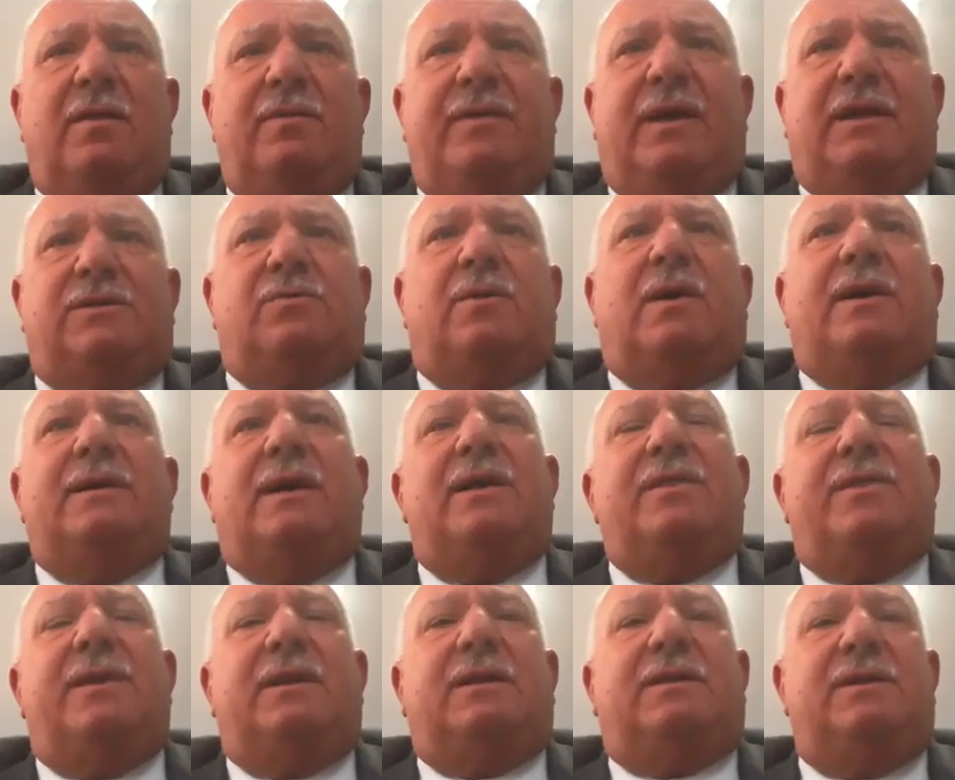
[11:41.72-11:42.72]
That's why I
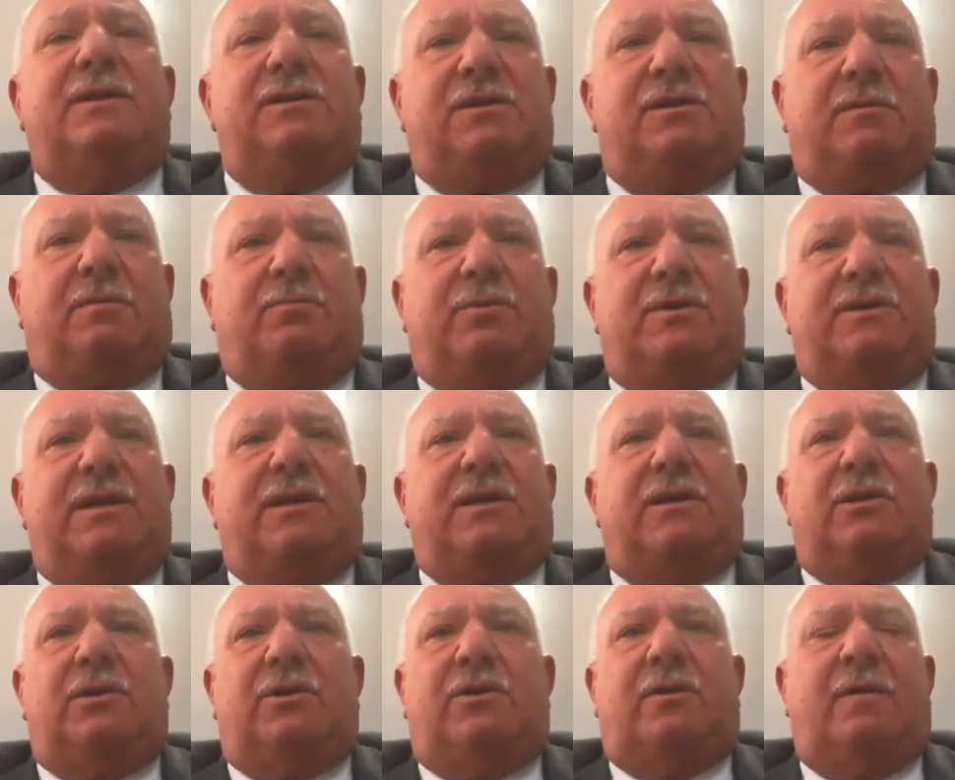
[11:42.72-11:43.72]
think these
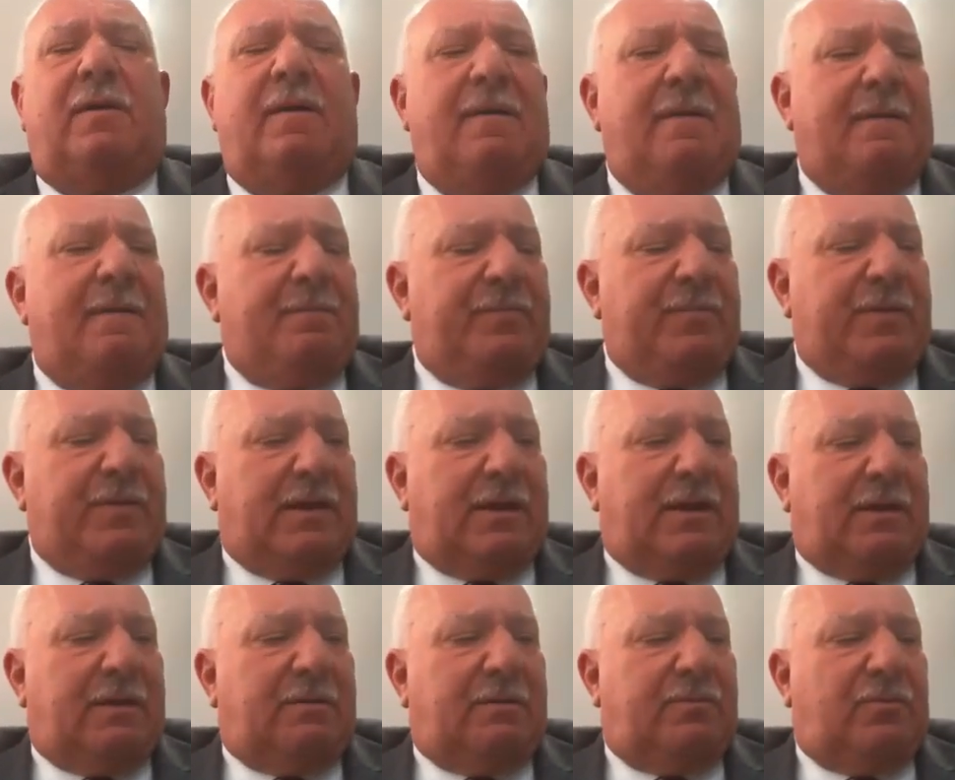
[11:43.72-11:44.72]
particular,
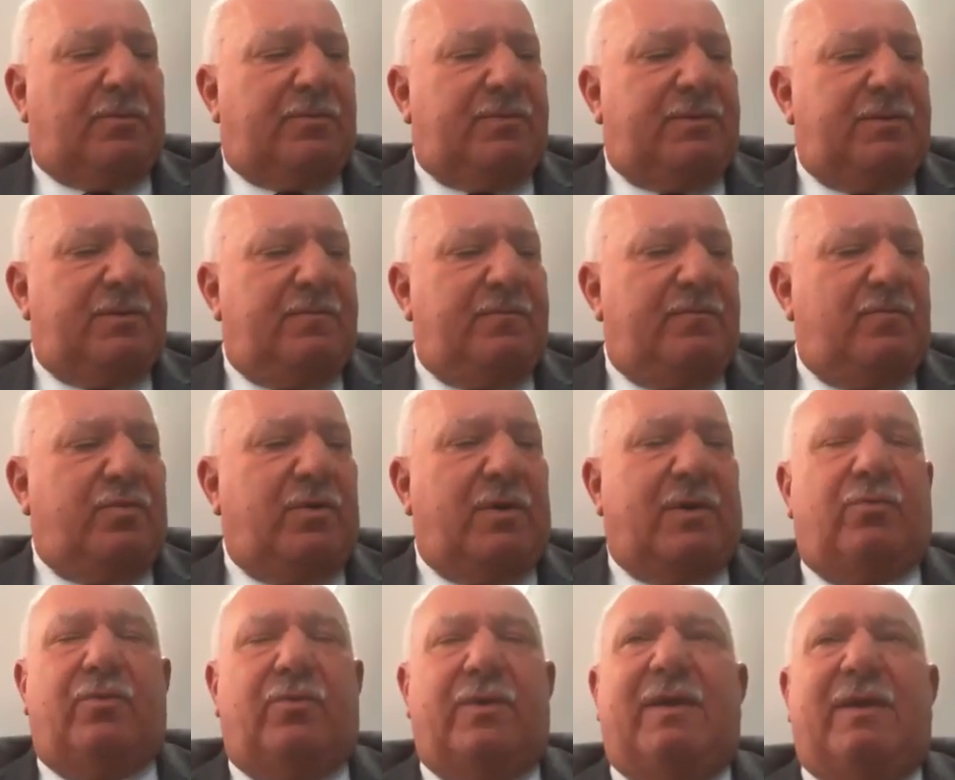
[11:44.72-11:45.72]

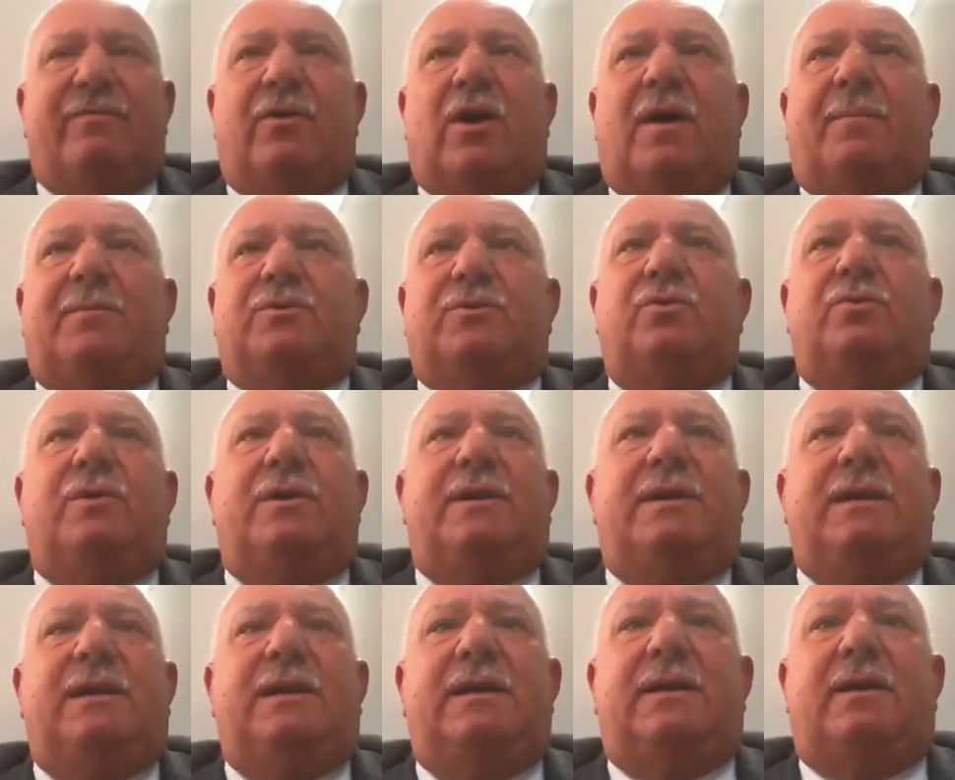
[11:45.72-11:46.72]
where we have an
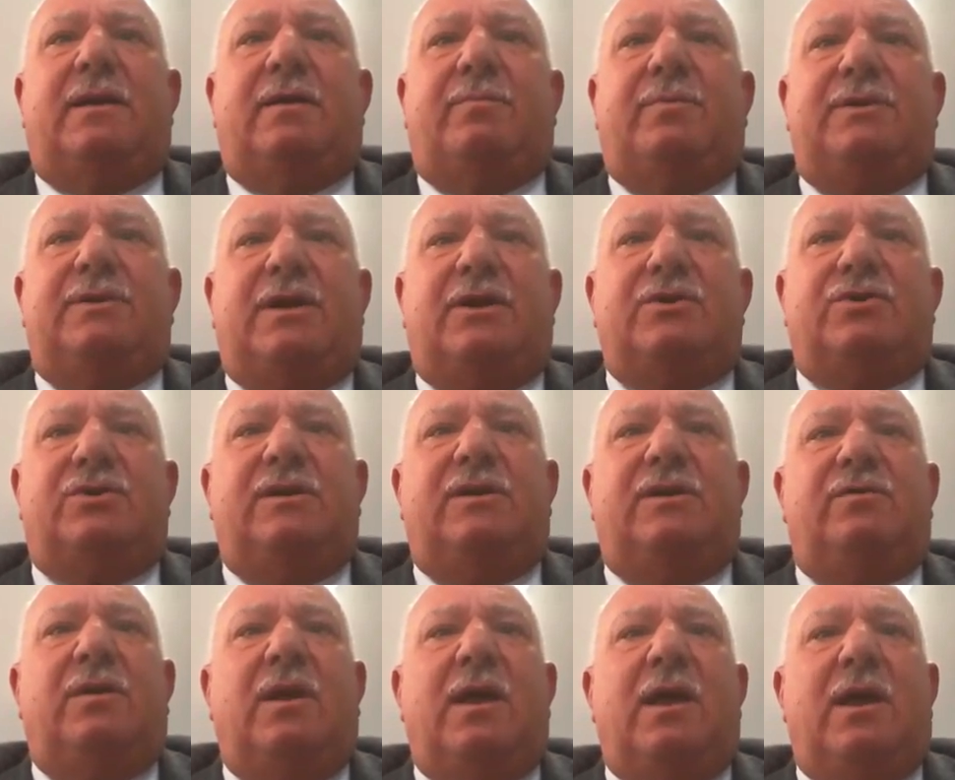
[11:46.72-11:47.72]
opportunity here to
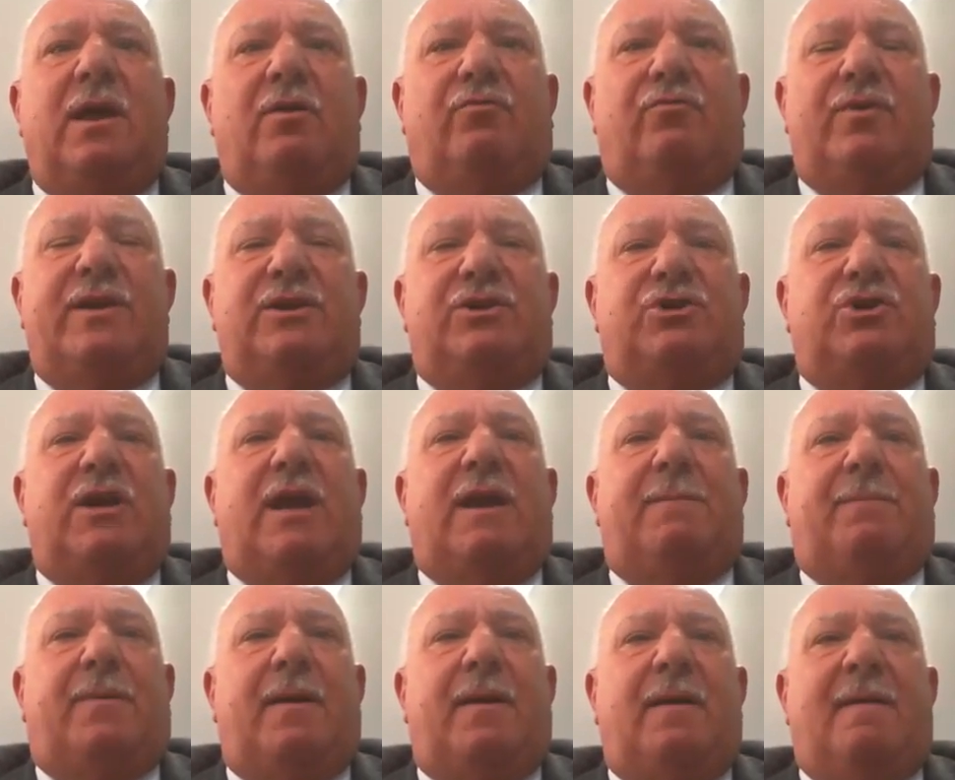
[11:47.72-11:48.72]
potentially
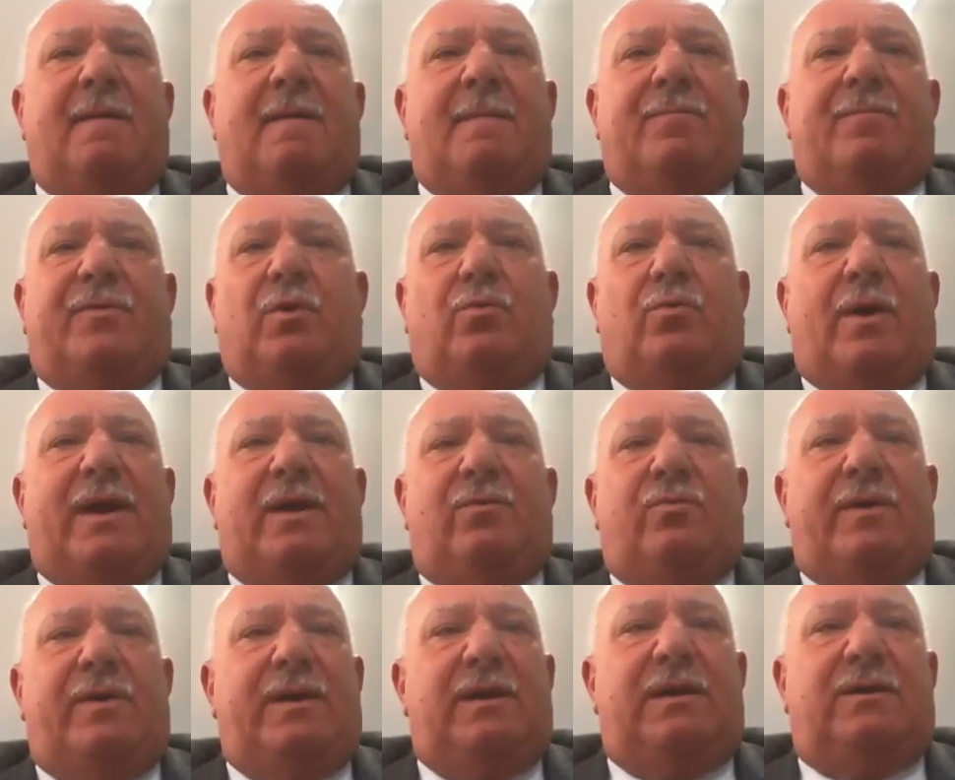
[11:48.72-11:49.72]
reshape the way
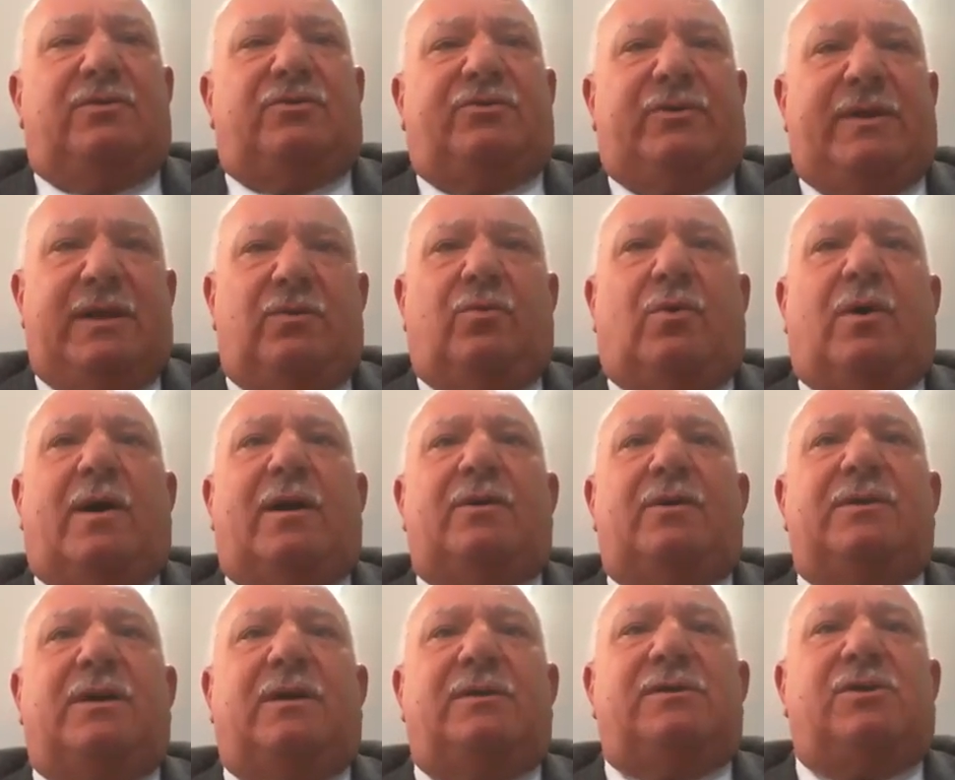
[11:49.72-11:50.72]
we treat
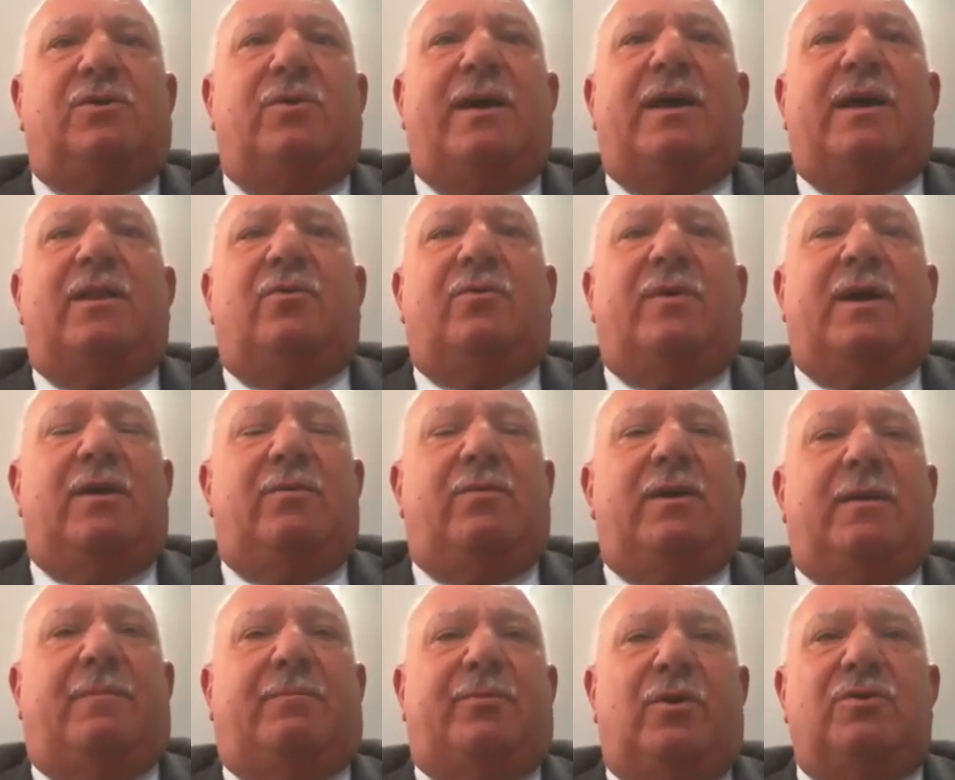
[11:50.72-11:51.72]
Watertown Square, the way
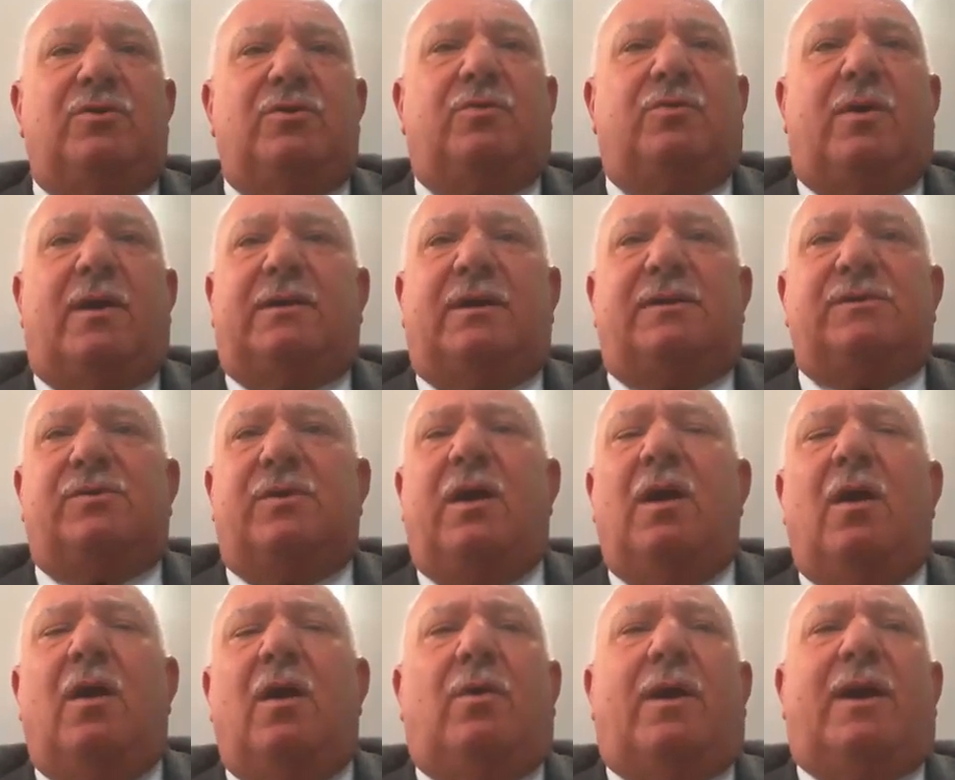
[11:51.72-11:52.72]
we approach Watertown
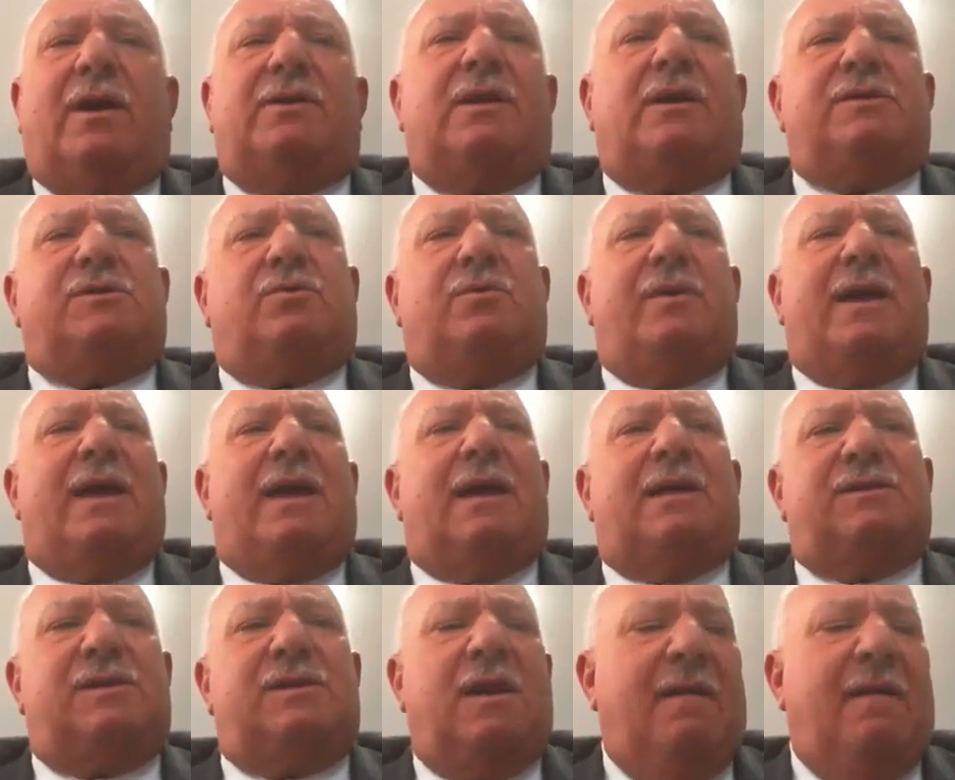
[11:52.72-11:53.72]
Square. Watertown Square
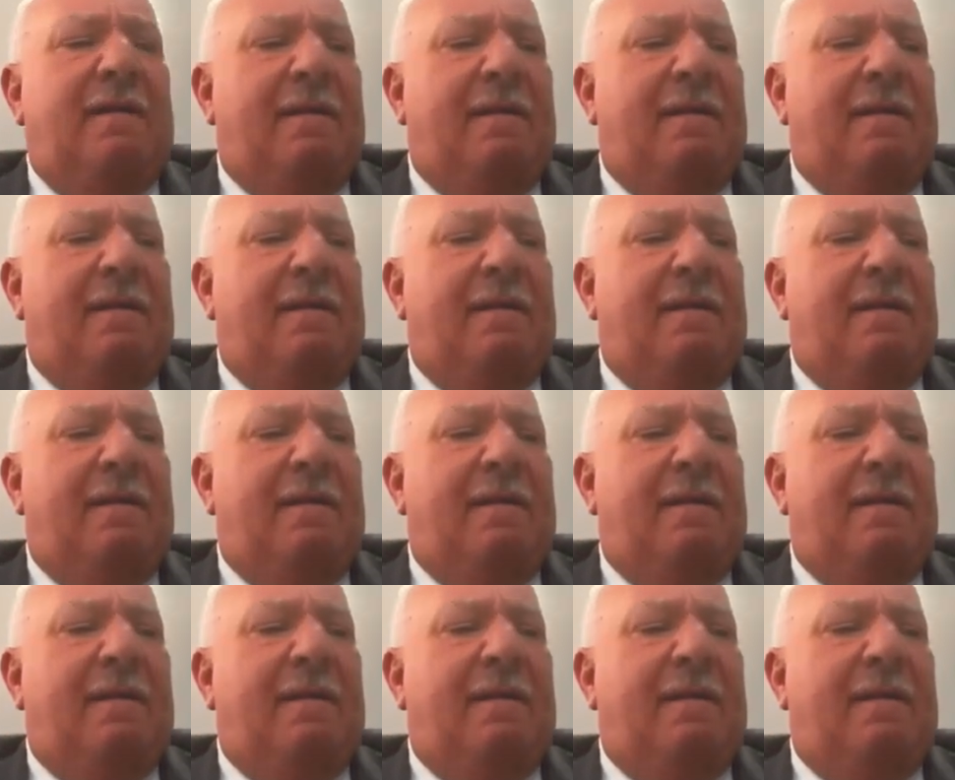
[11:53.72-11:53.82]
has